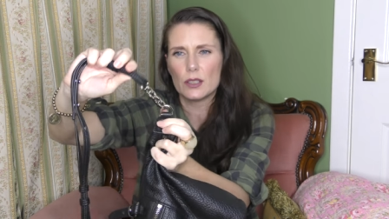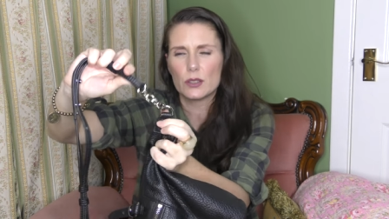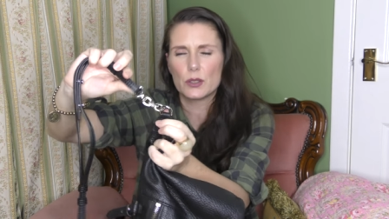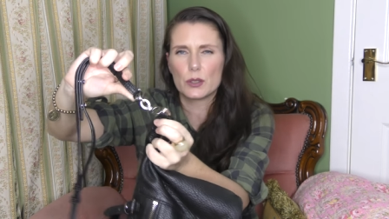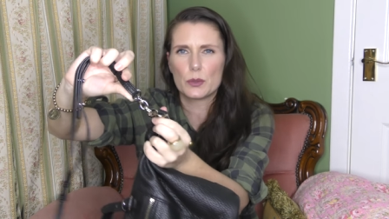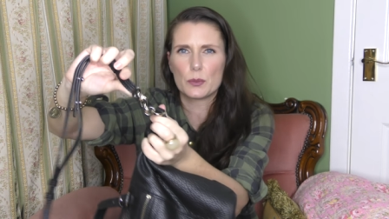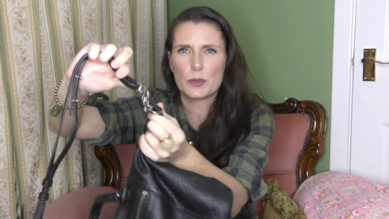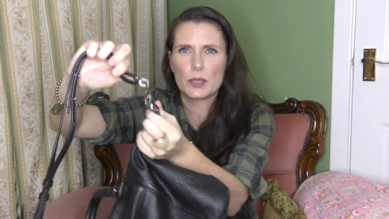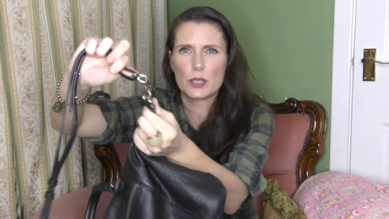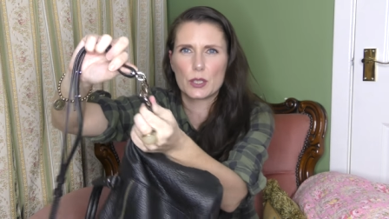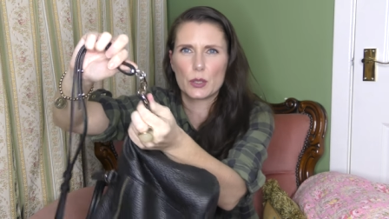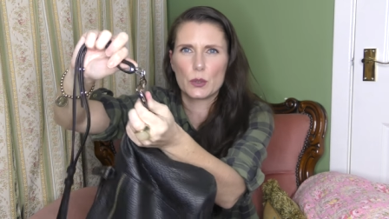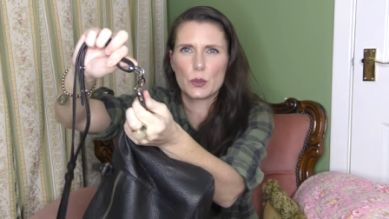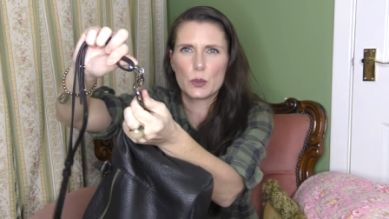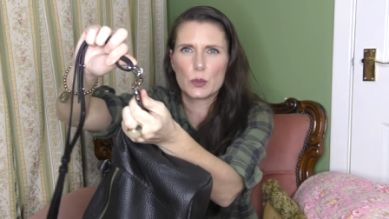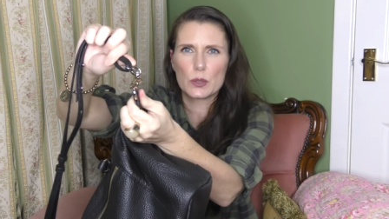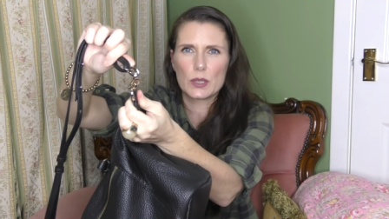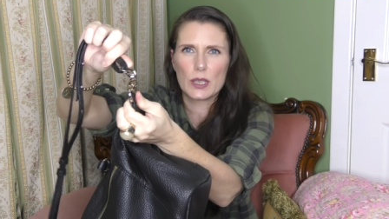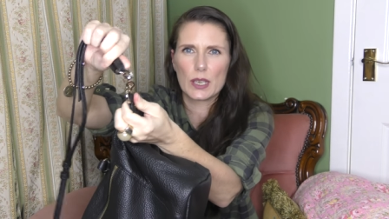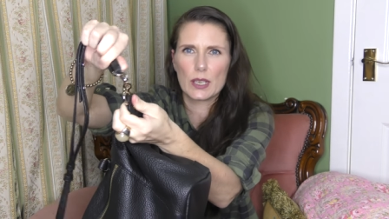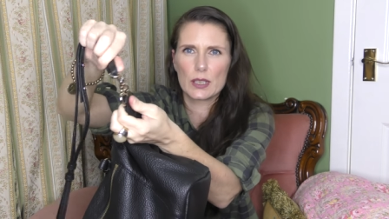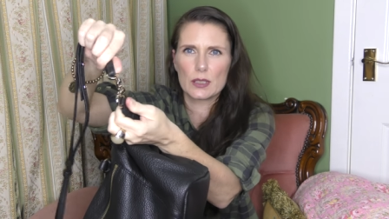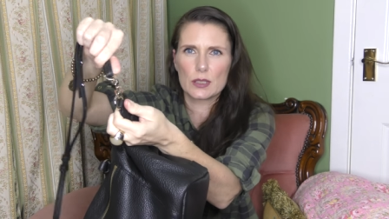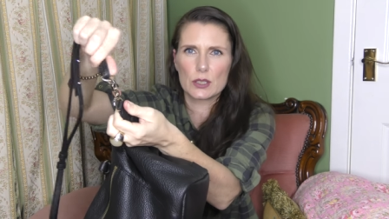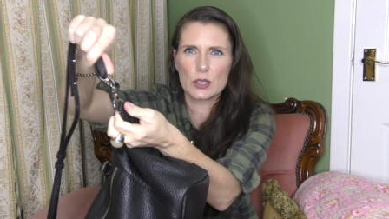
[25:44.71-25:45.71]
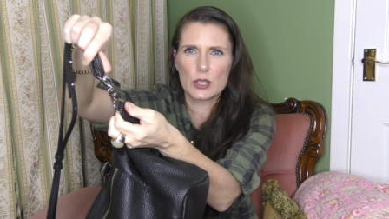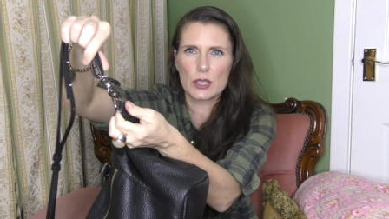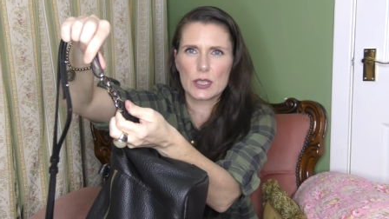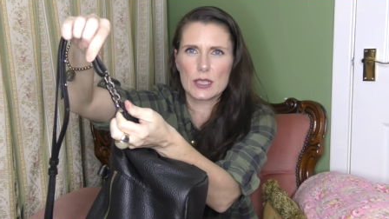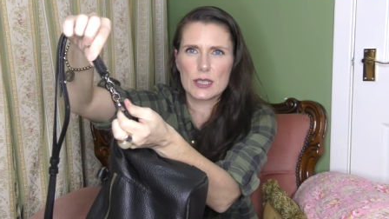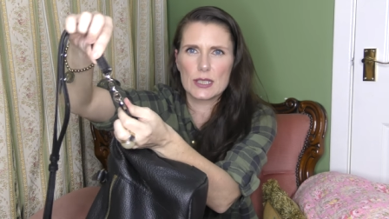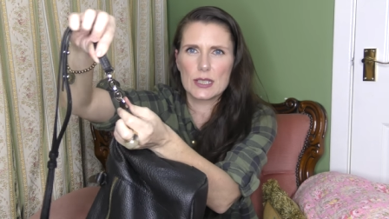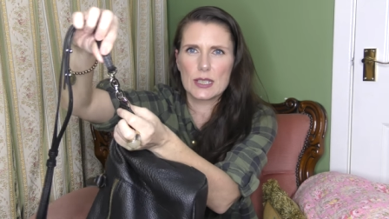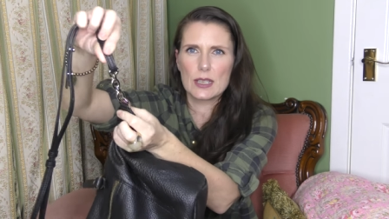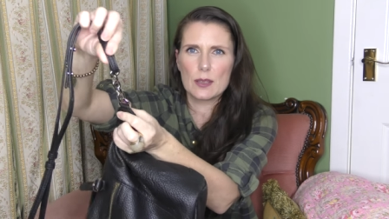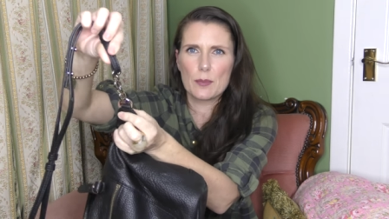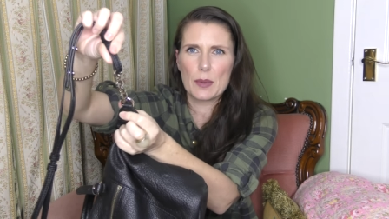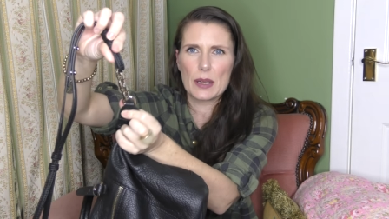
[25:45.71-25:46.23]
don't know where to hold that so you can
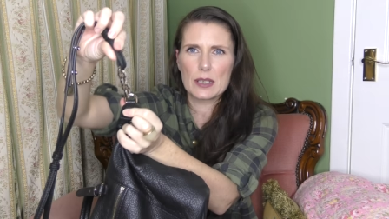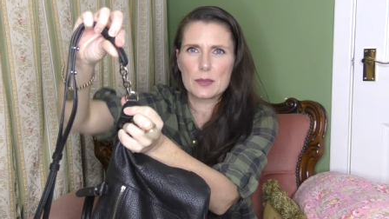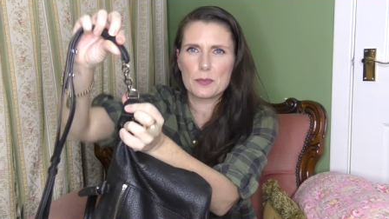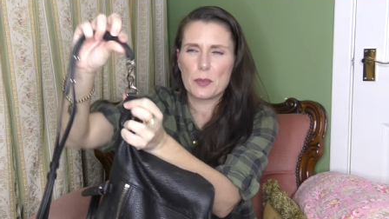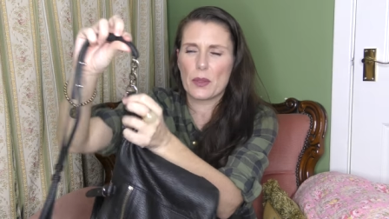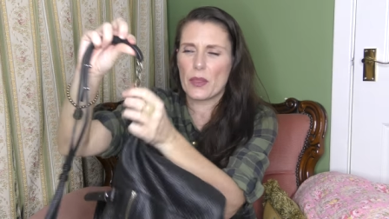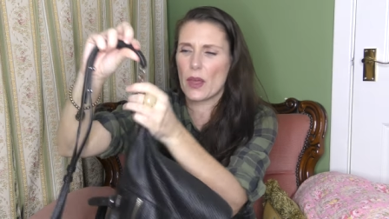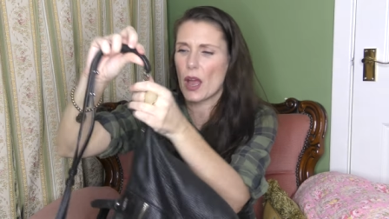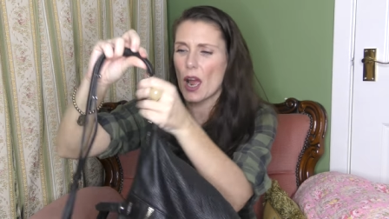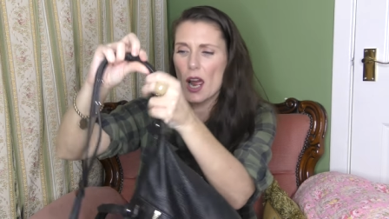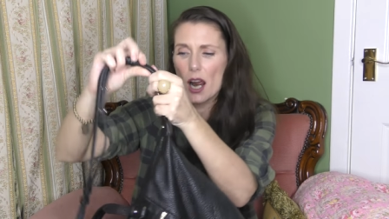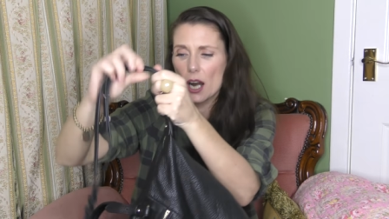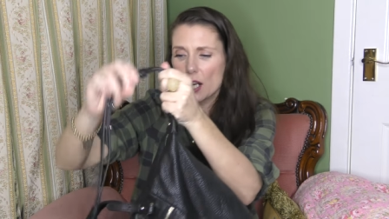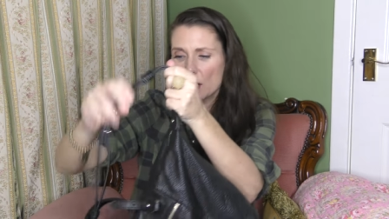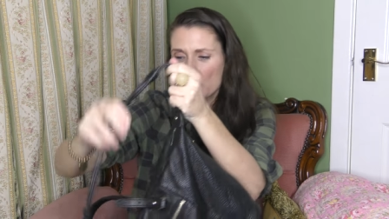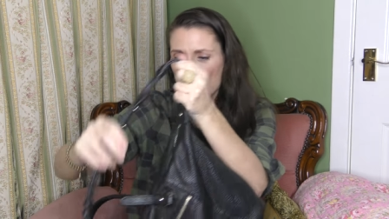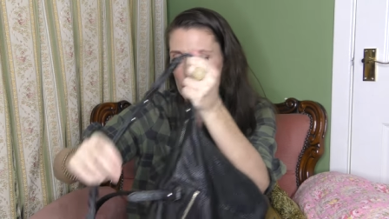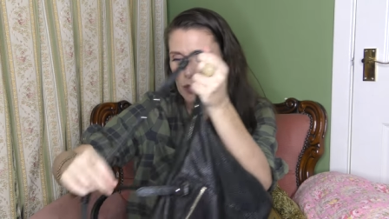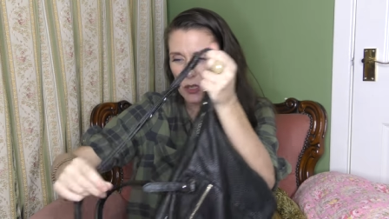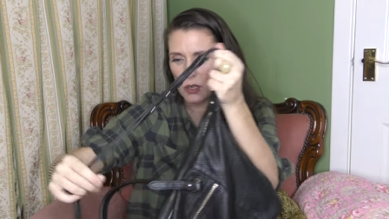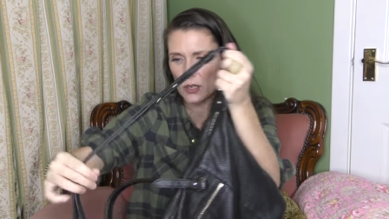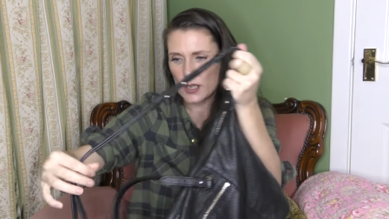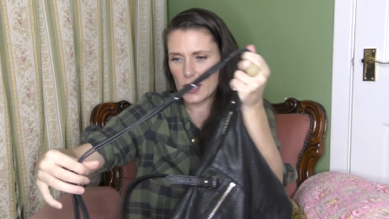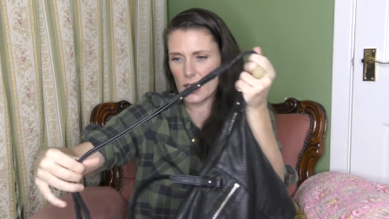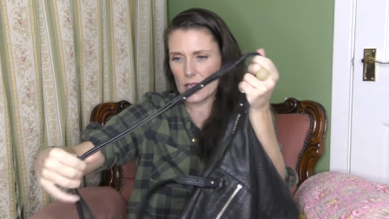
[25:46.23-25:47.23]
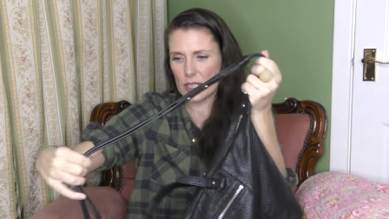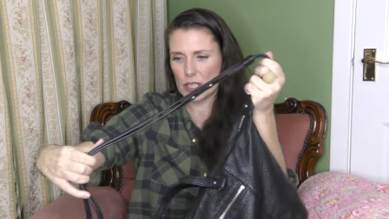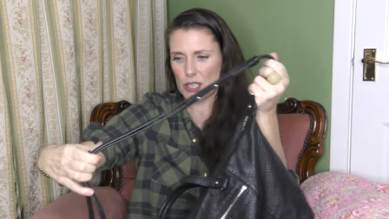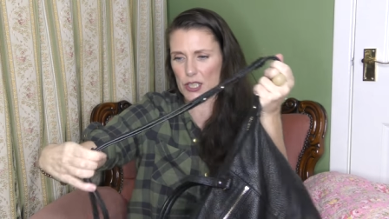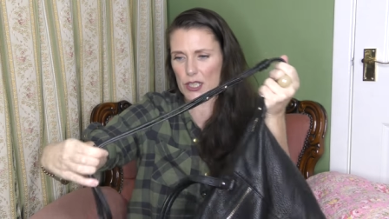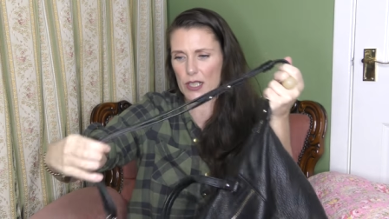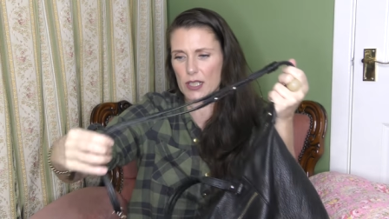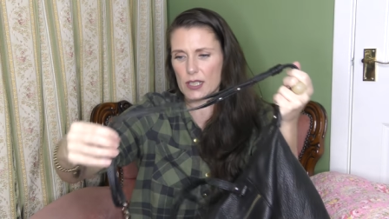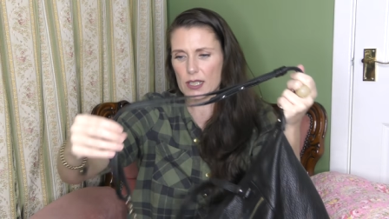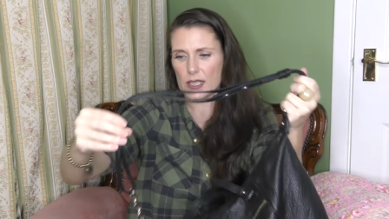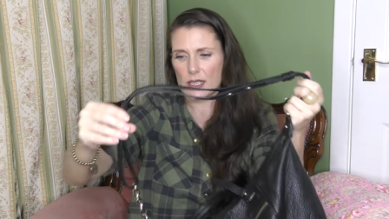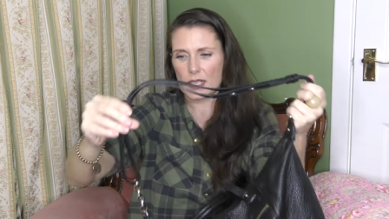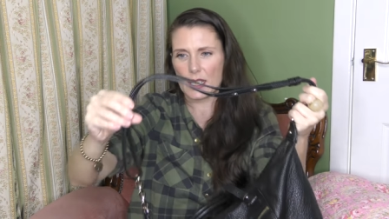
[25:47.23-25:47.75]
see it the best, but the hardware on it is
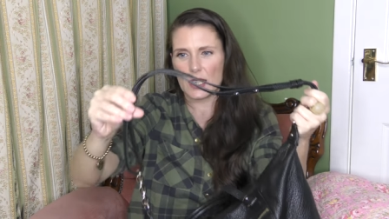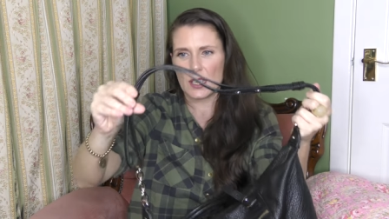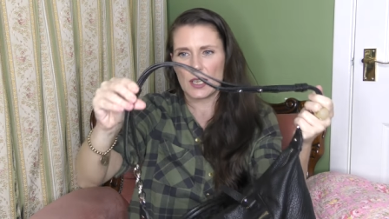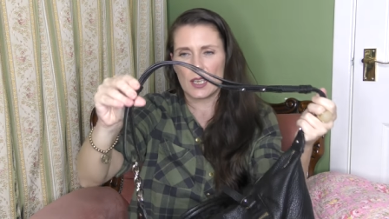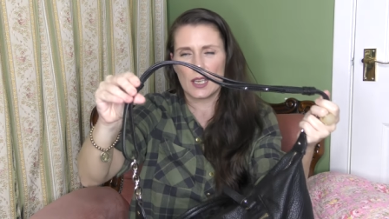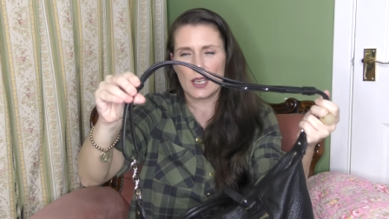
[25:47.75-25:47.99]
just,